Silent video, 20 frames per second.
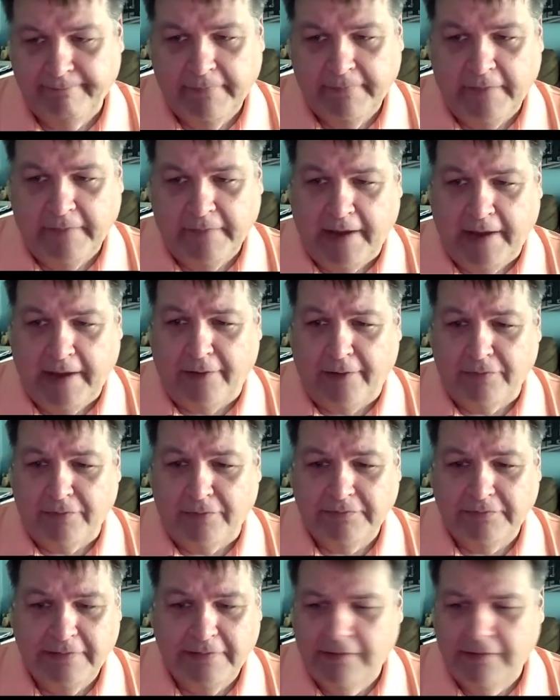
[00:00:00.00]
Now,
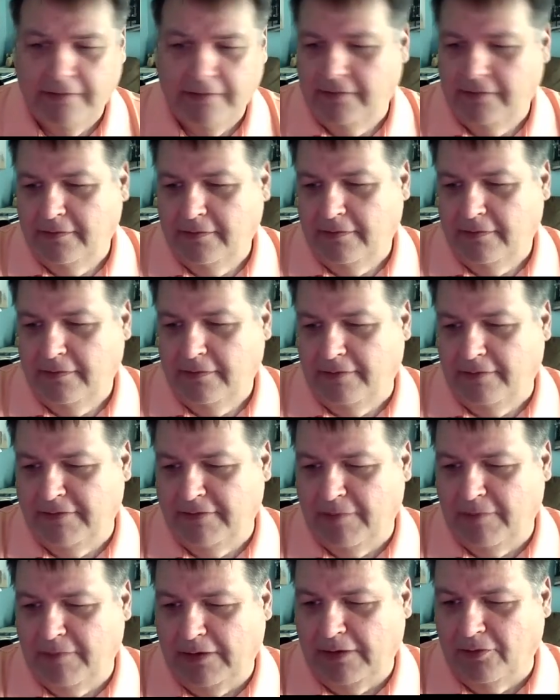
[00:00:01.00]
I've
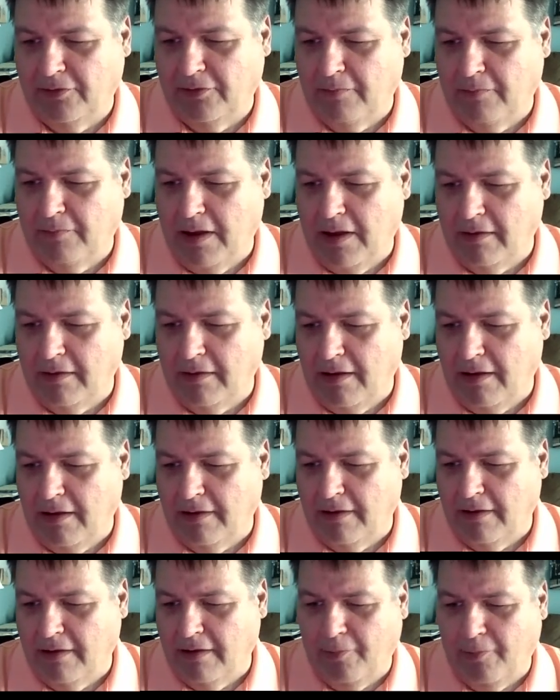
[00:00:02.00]
done my little
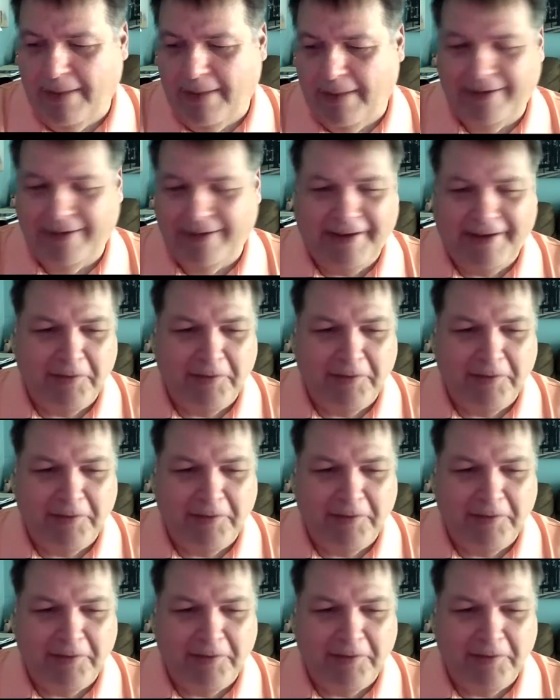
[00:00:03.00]
monologue for about